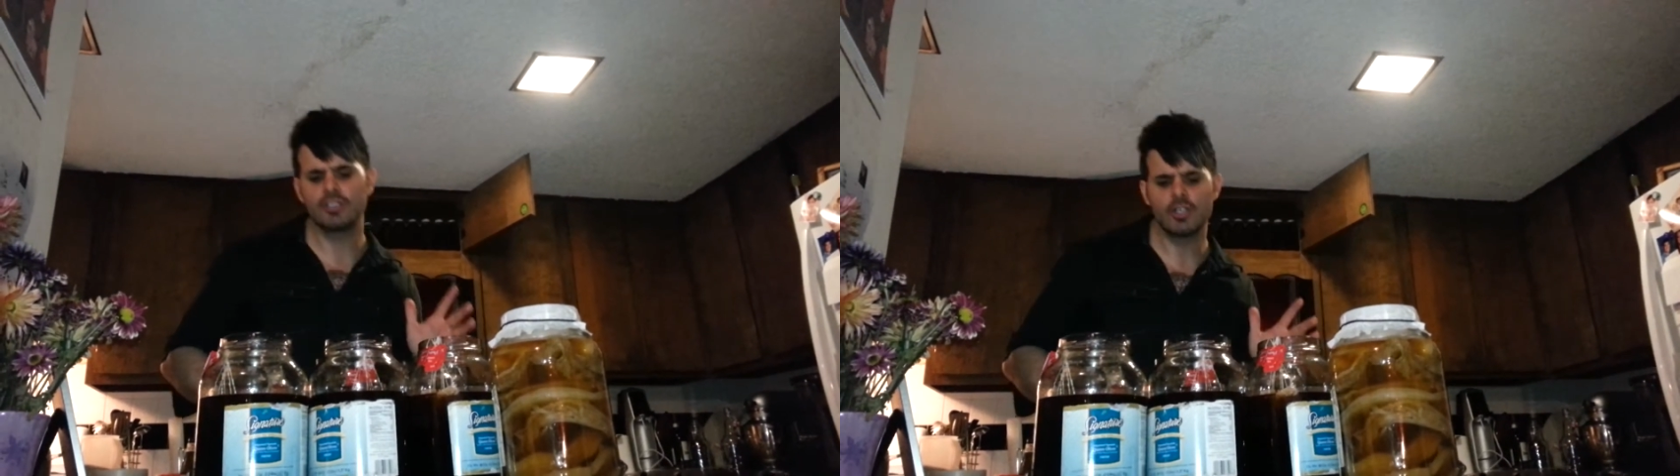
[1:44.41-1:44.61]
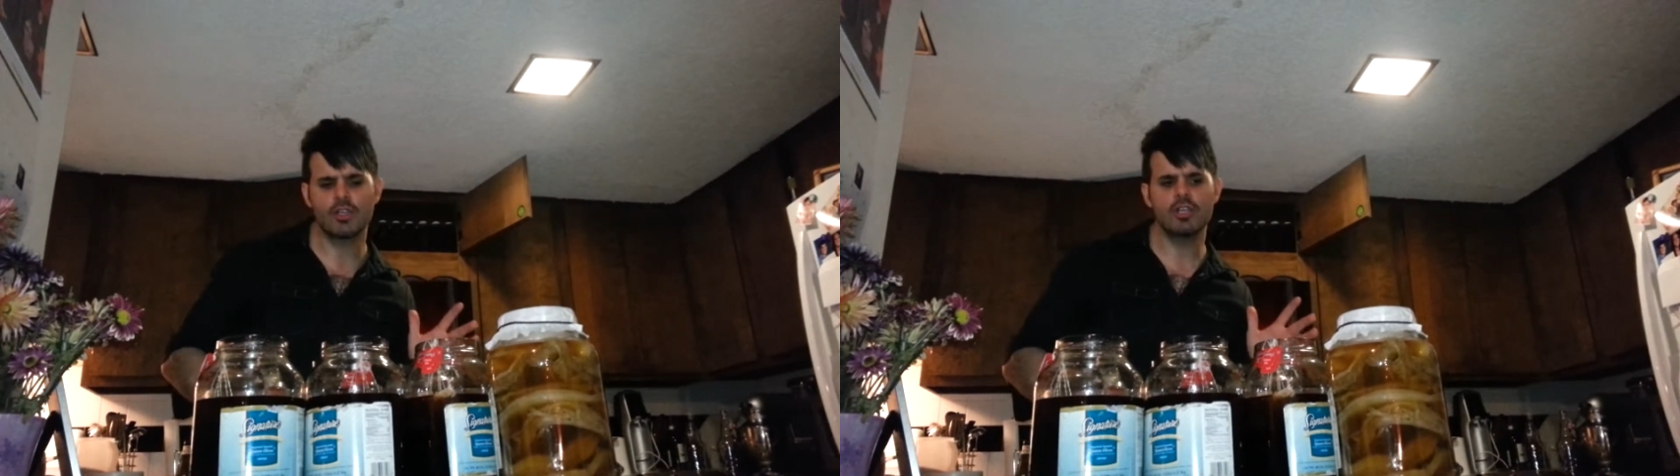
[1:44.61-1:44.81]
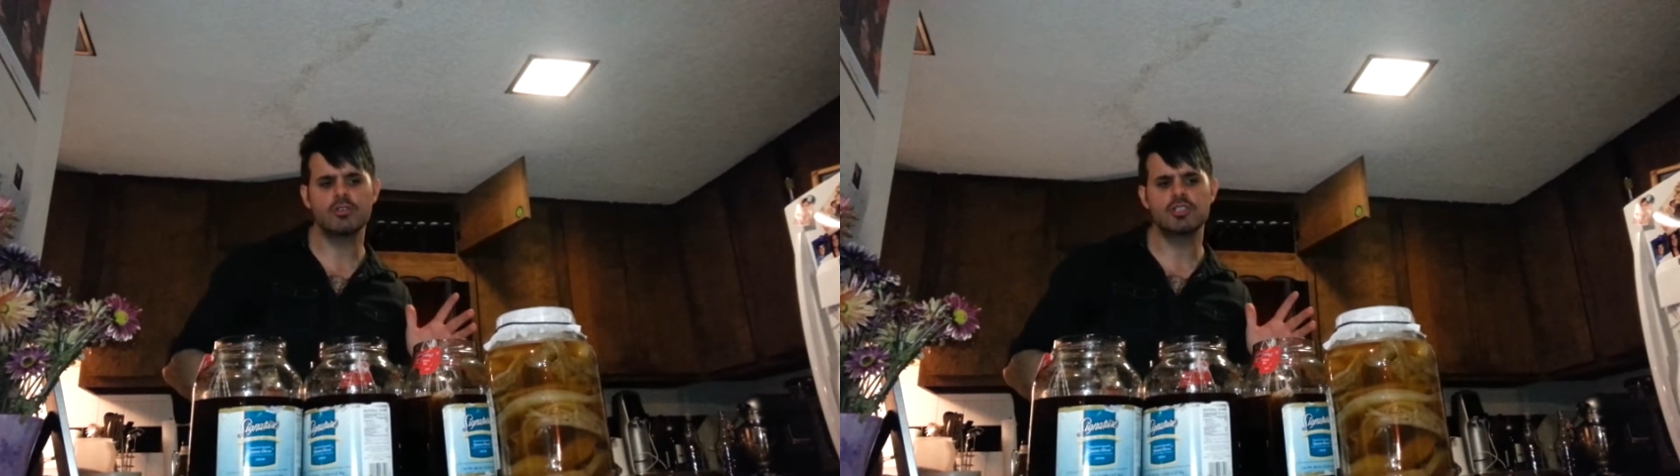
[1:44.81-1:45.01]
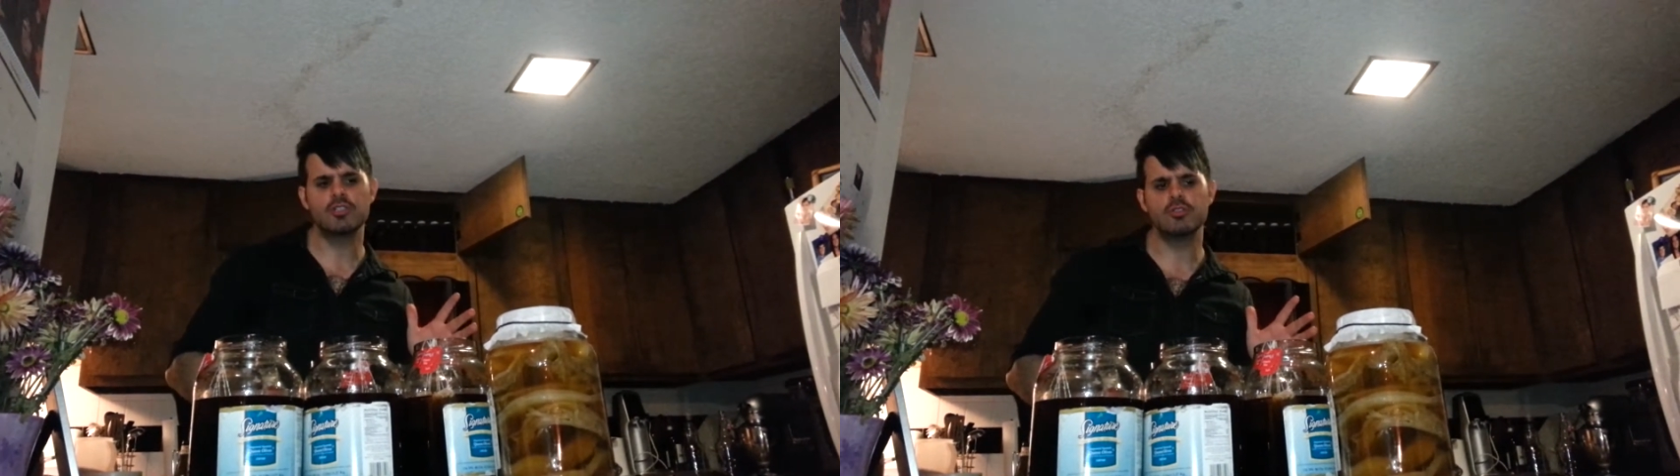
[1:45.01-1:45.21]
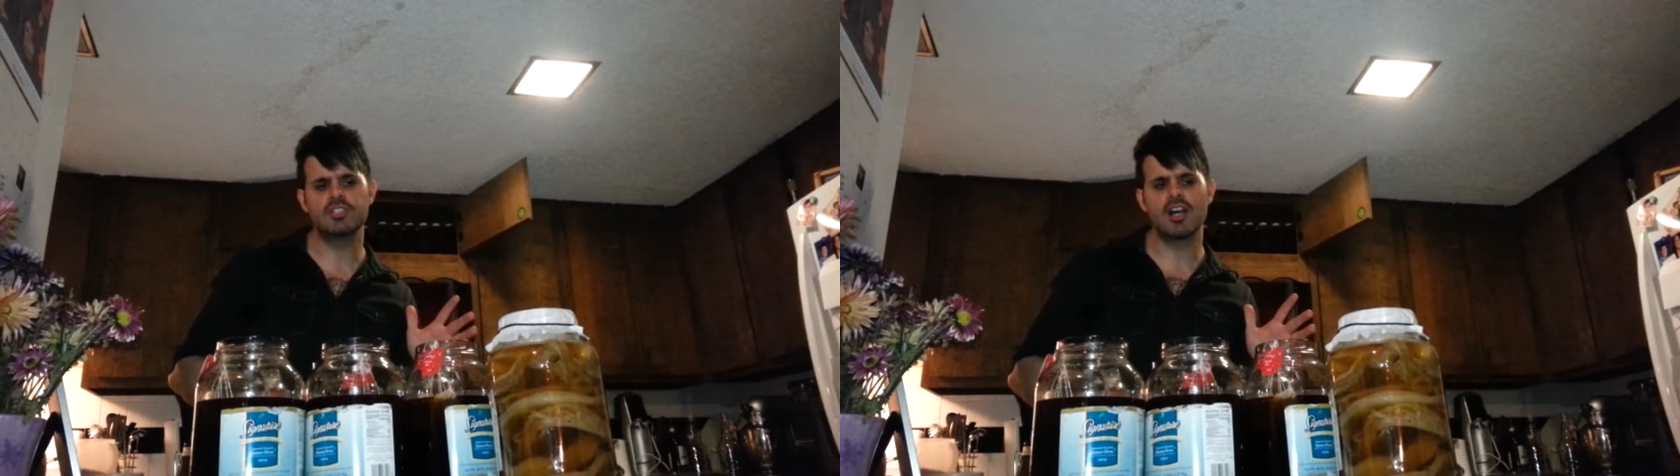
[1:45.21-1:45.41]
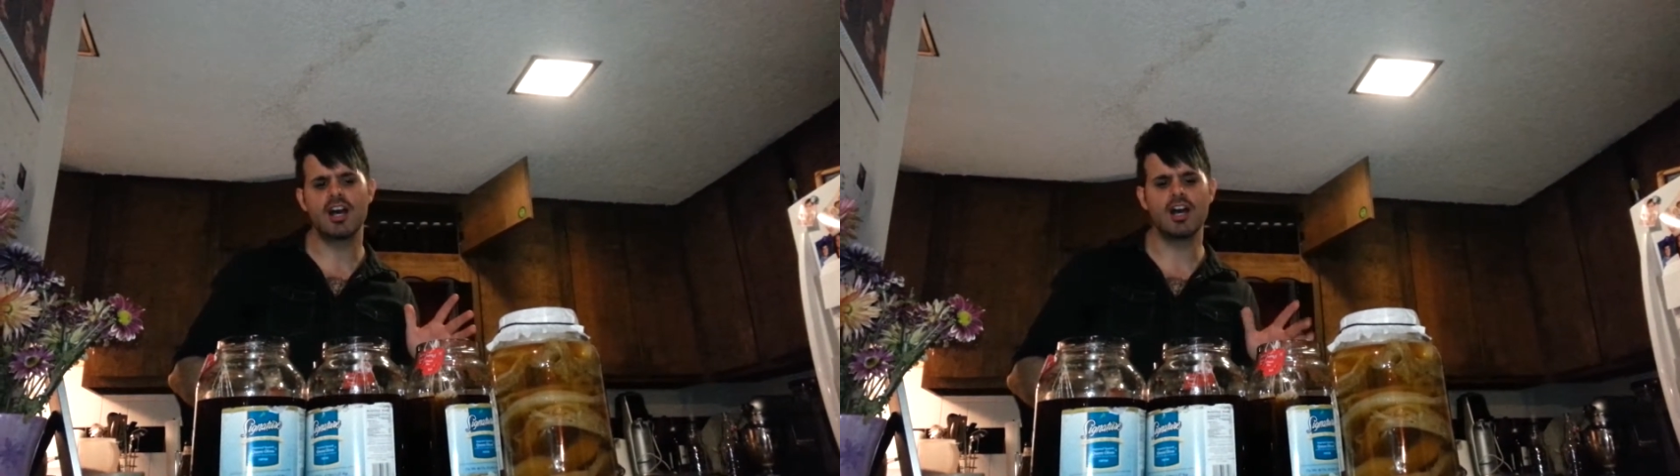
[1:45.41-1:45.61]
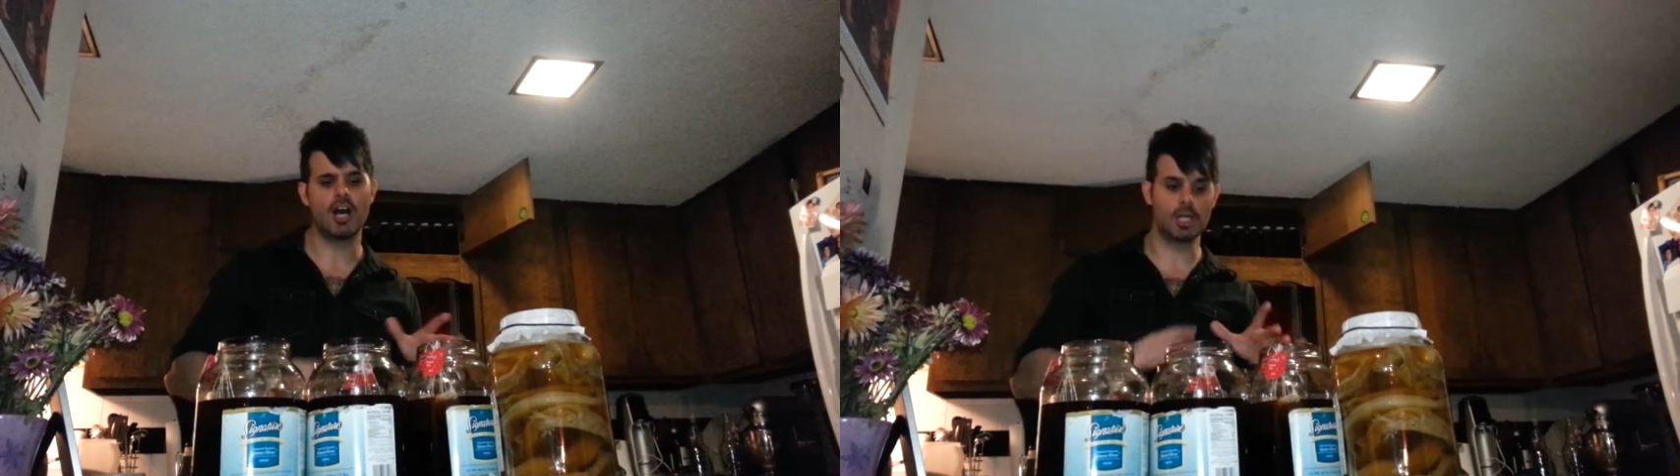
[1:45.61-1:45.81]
You could use a